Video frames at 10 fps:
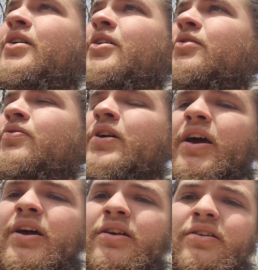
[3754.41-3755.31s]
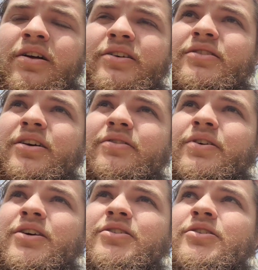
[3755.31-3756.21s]
you've gained and lost
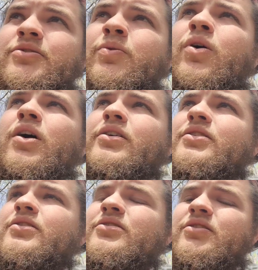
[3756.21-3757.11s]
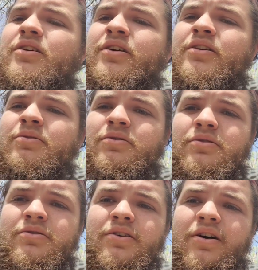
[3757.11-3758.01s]
elevation, you've walked in the sun,
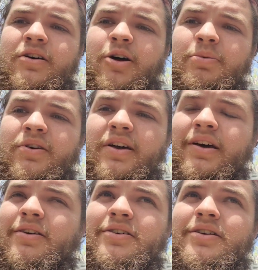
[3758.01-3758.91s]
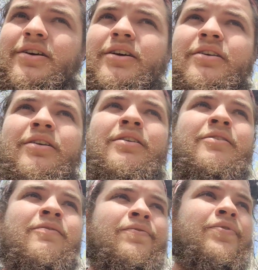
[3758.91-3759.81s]
gone up and down all day.
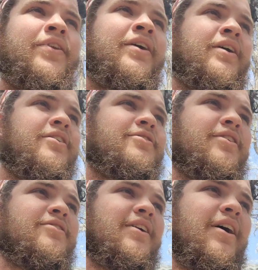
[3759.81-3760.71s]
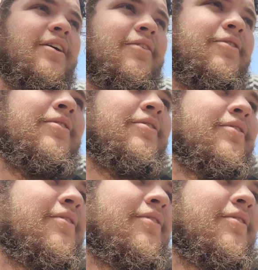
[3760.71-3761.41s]
It drains it out of you.